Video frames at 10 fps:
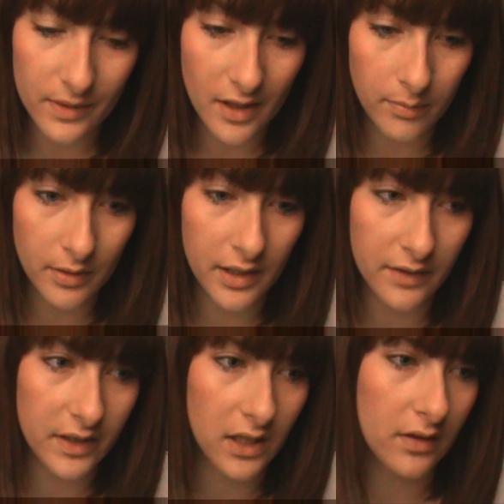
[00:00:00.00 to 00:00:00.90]
with uploading
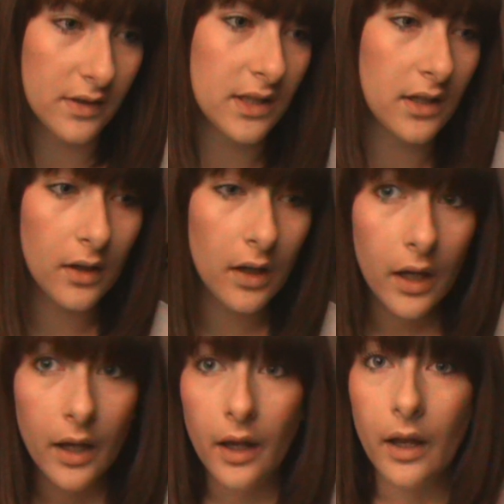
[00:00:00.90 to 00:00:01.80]
videos,
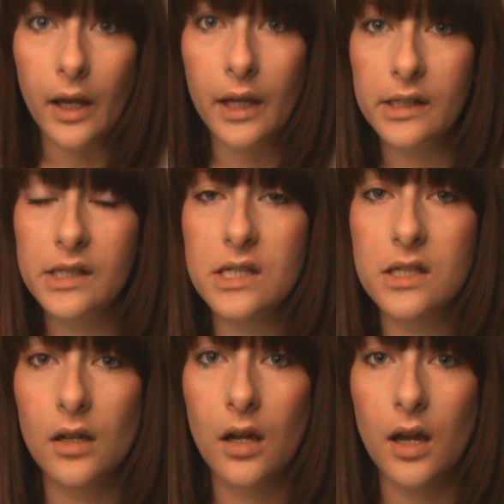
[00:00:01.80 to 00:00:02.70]
and